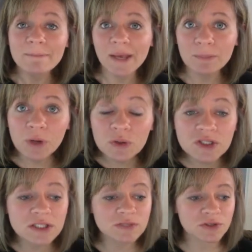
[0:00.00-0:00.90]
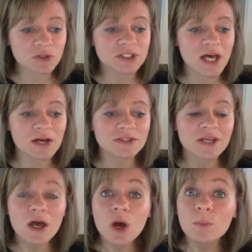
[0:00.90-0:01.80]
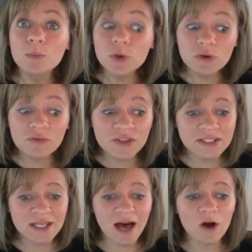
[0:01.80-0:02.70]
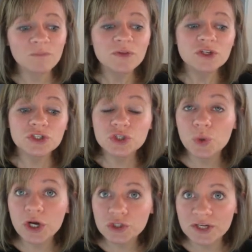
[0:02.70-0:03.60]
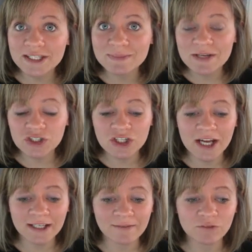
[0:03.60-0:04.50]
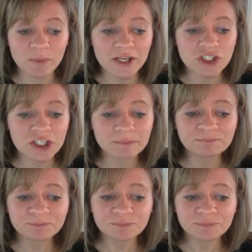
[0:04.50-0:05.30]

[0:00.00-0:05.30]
make proteins for your cells, move the cell, store, transmit genetic information,